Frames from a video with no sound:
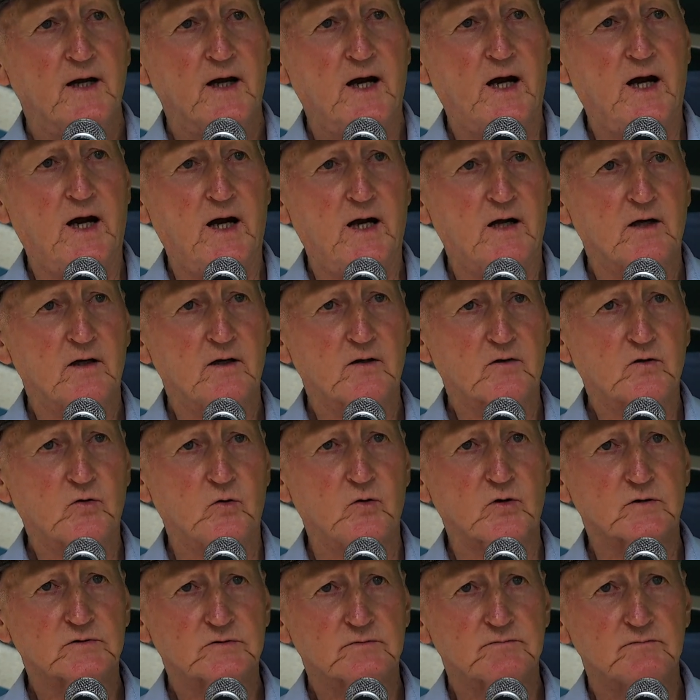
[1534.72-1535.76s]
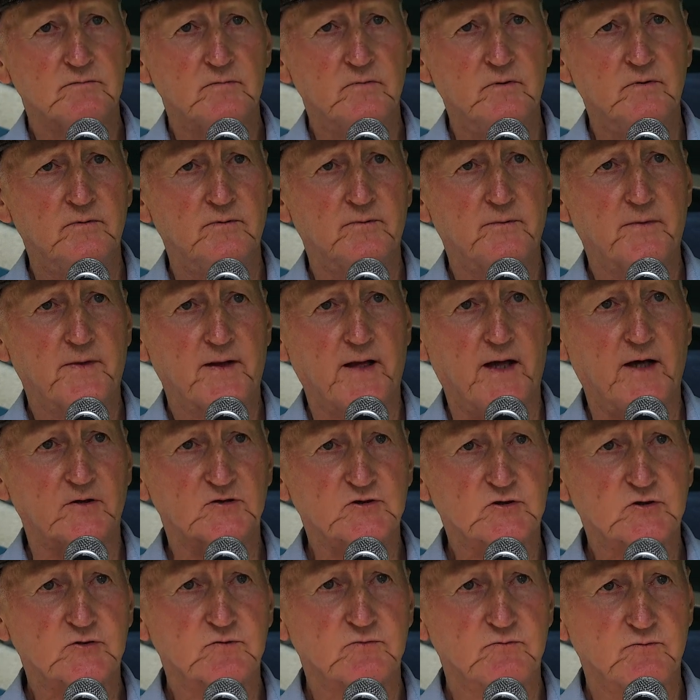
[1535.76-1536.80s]
of course, our
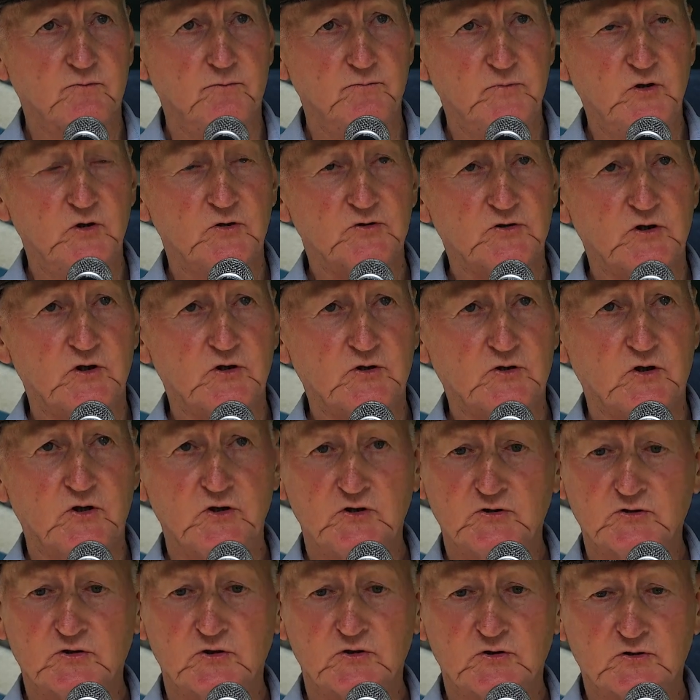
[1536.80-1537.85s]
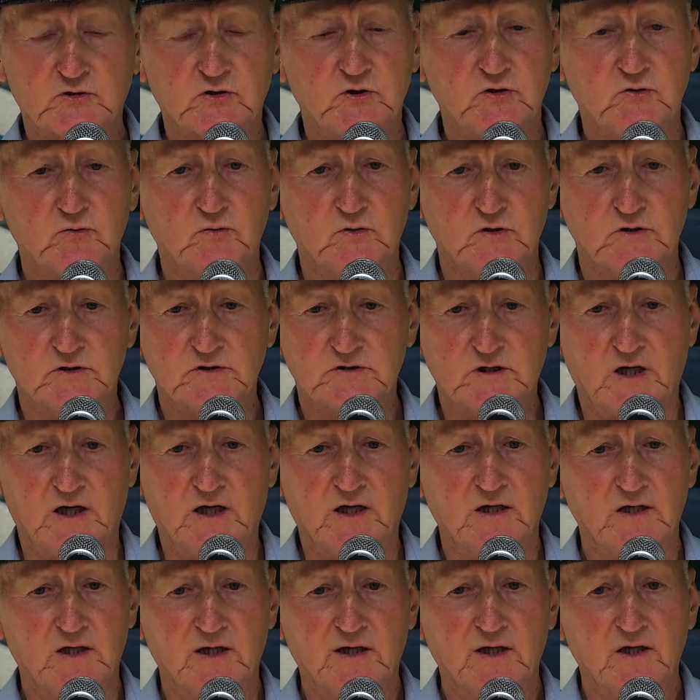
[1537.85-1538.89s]
music teacher, she was
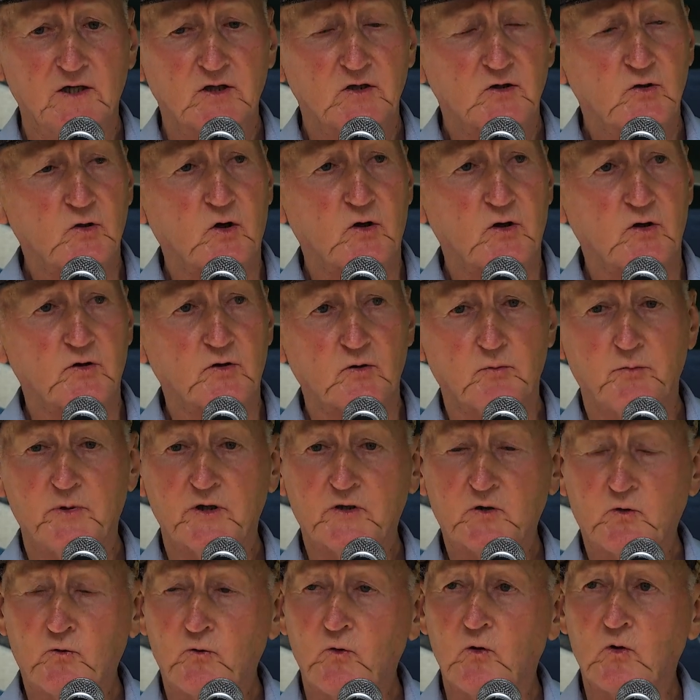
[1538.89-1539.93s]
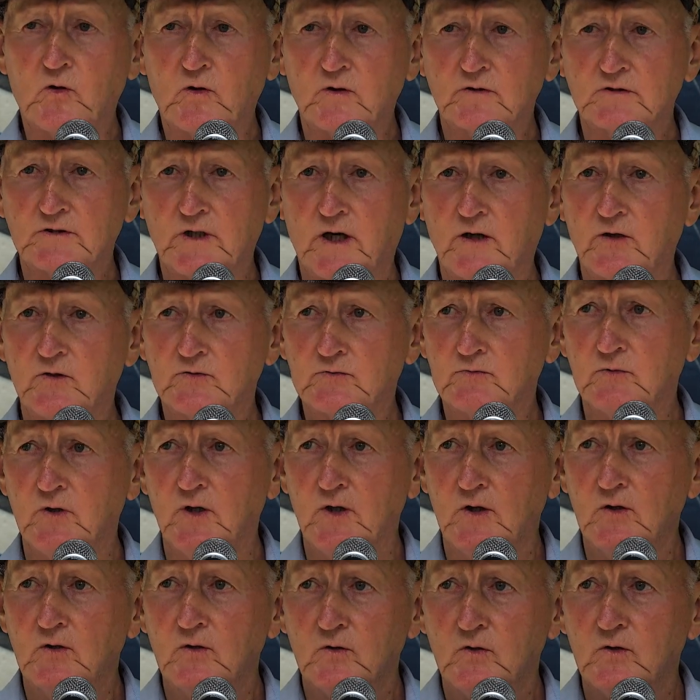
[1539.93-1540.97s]
got a little bit crook, so
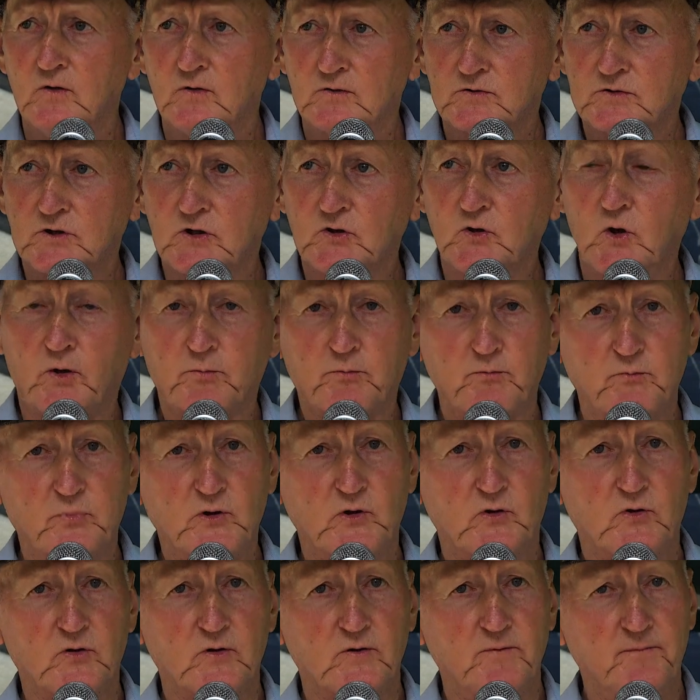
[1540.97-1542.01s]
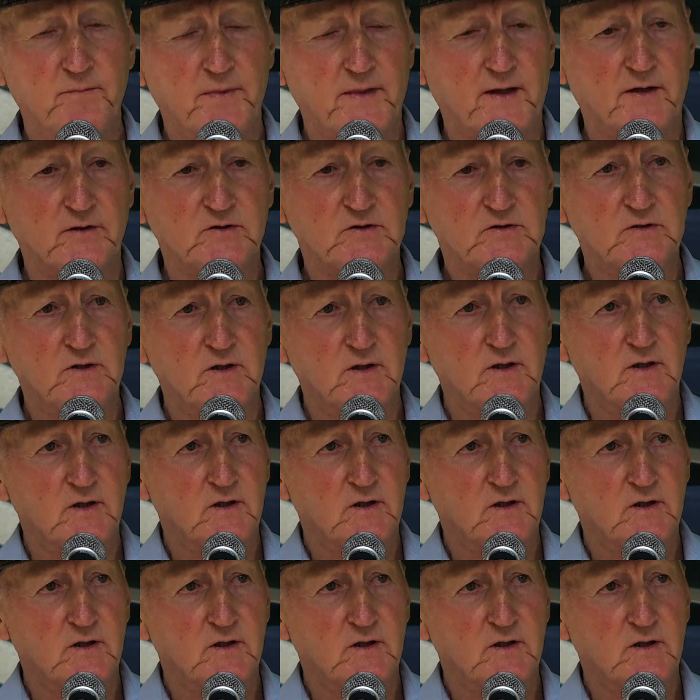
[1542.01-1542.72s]
she got Bill and